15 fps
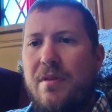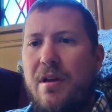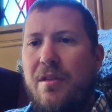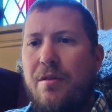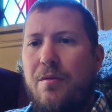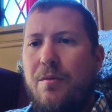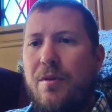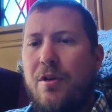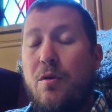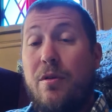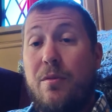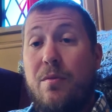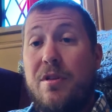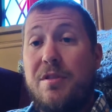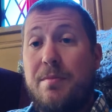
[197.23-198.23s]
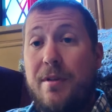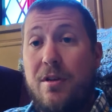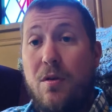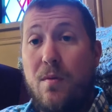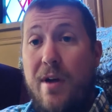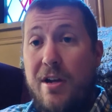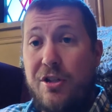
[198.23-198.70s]
other recorded ones. But
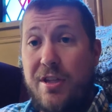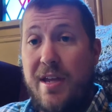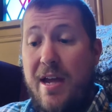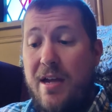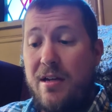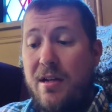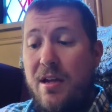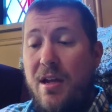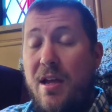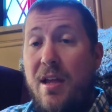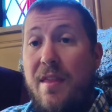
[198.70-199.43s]
go watch that,